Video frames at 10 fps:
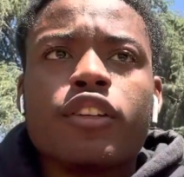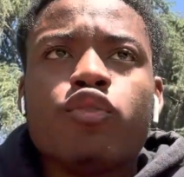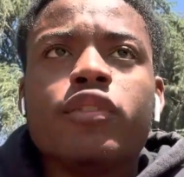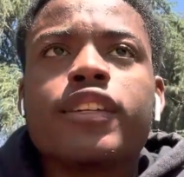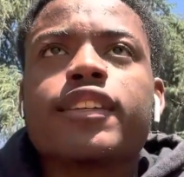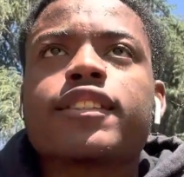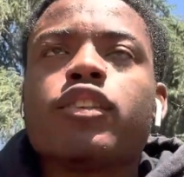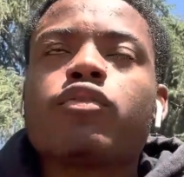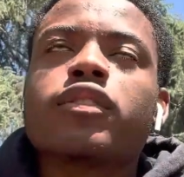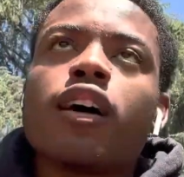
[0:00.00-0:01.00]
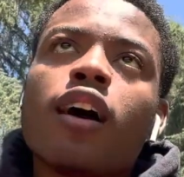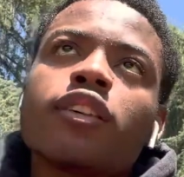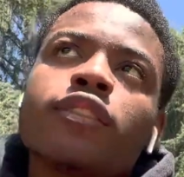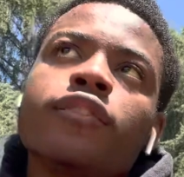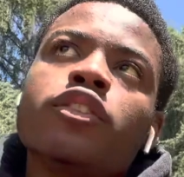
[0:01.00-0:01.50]
You would get so
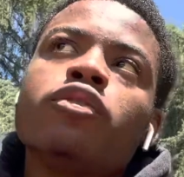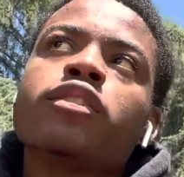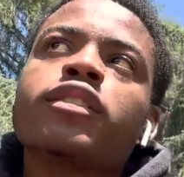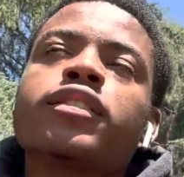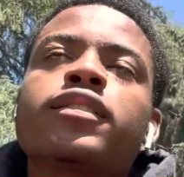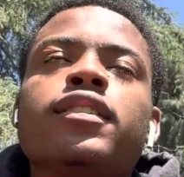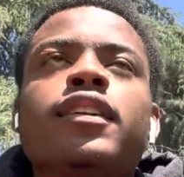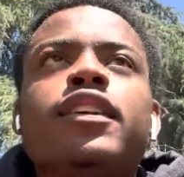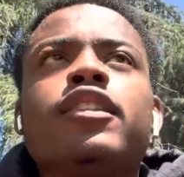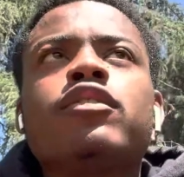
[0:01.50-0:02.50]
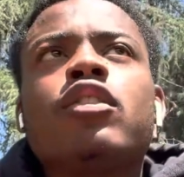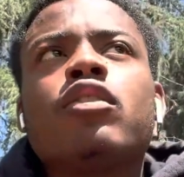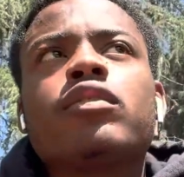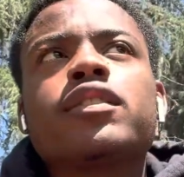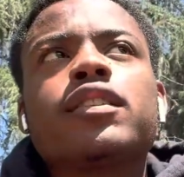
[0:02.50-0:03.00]
tired of it. You would just, you know,
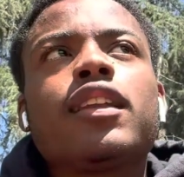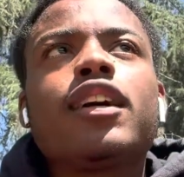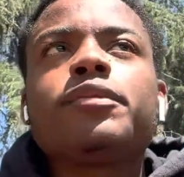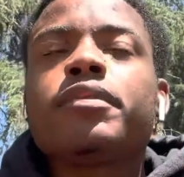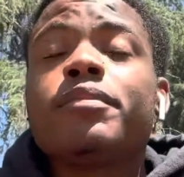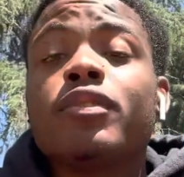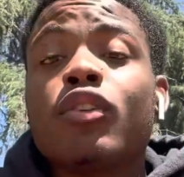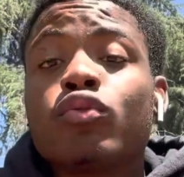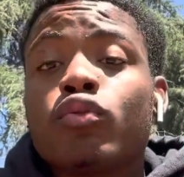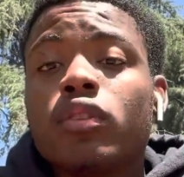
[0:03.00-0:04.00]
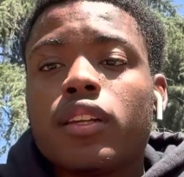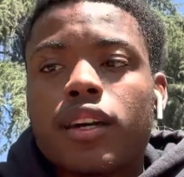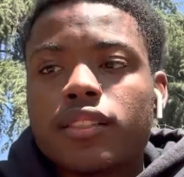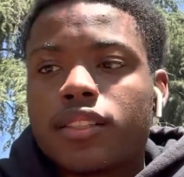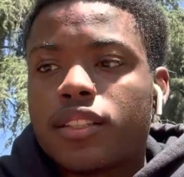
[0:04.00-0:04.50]
because a lot of people go through a
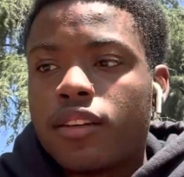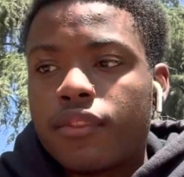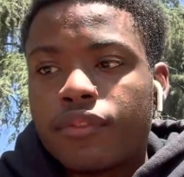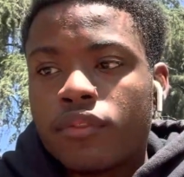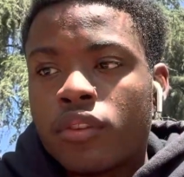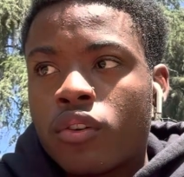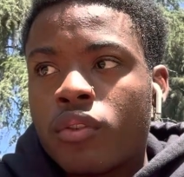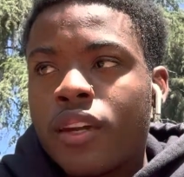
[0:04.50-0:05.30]
lot of stuff, you know.